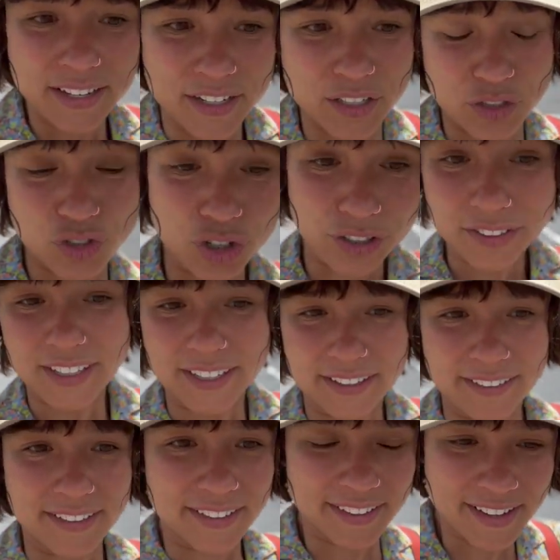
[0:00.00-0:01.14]

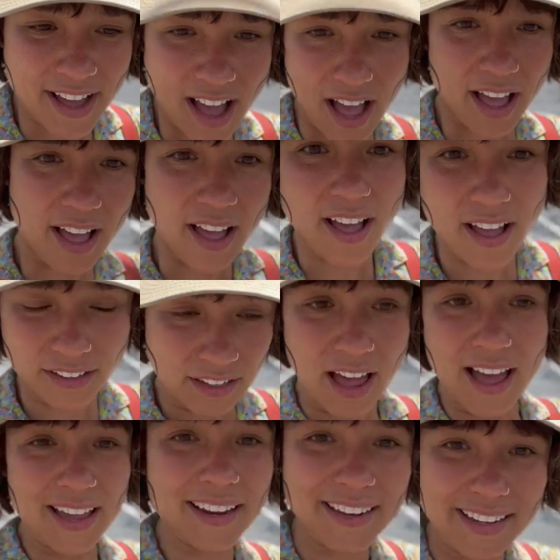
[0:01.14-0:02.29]
journaling a
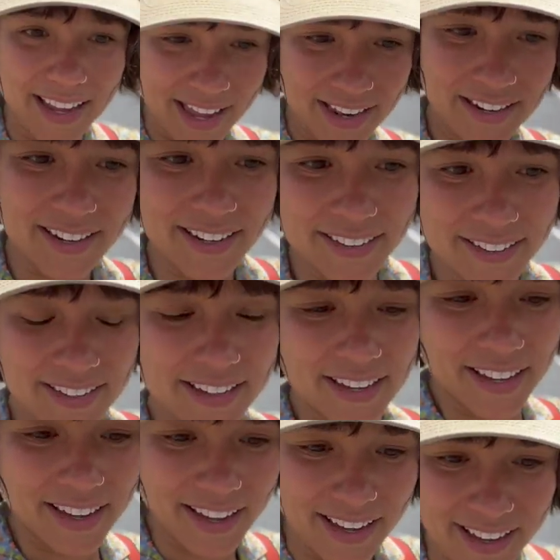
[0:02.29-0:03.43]
lot again,
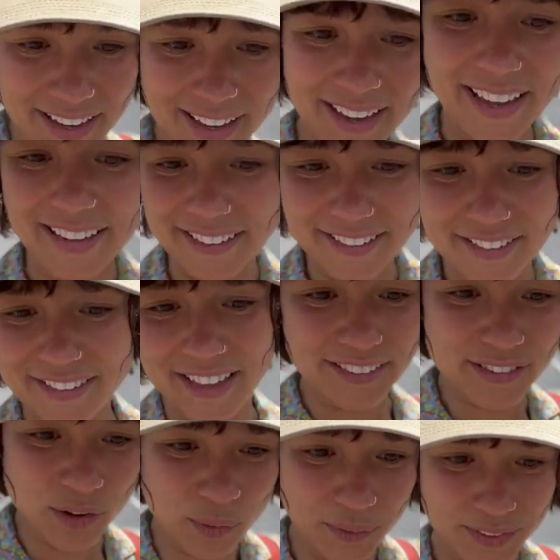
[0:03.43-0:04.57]
uh, and that's
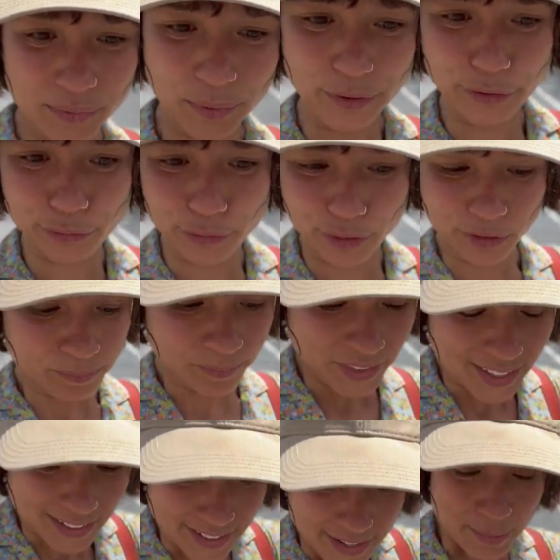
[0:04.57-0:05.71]
always wonderful,
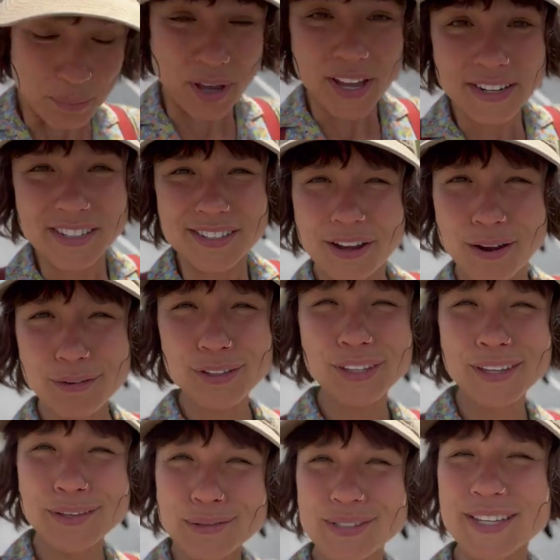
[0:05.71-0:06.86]
but not really
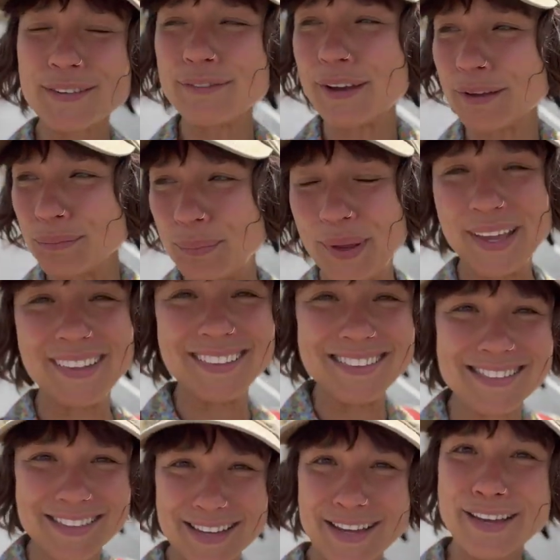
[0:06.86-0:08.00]
using fountain
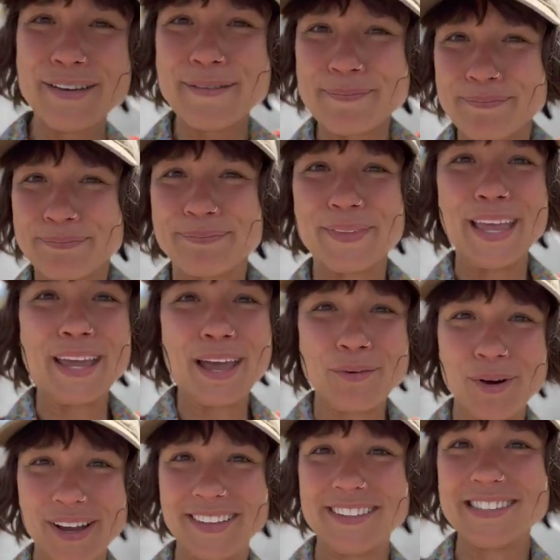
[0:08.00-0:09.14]
pens like I
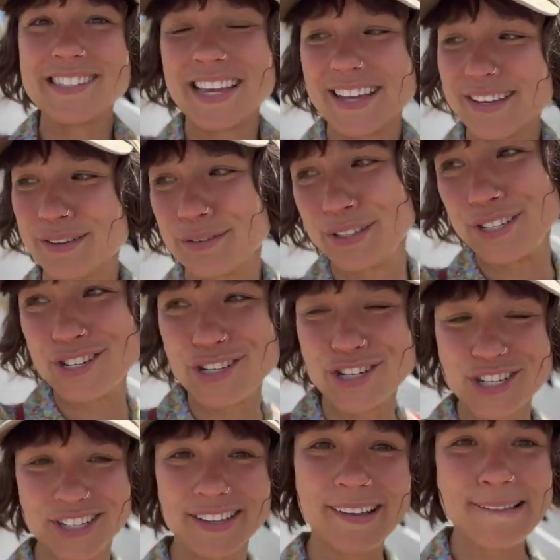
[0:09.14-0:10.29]
was, which
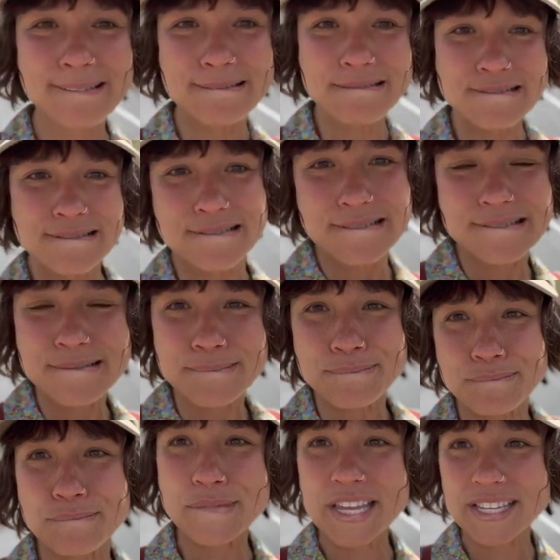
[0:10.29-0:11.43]

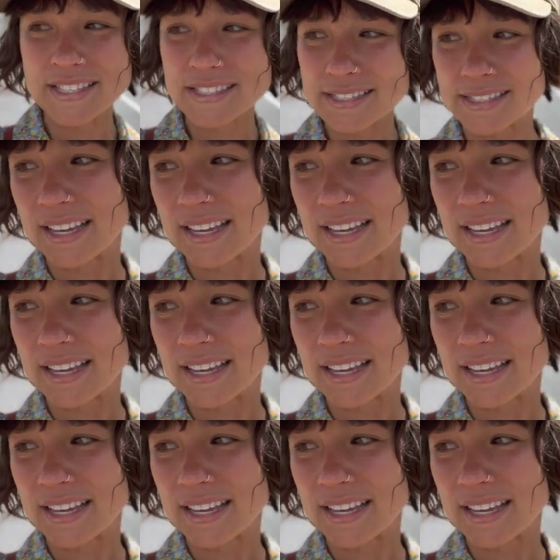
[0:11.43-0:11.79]
is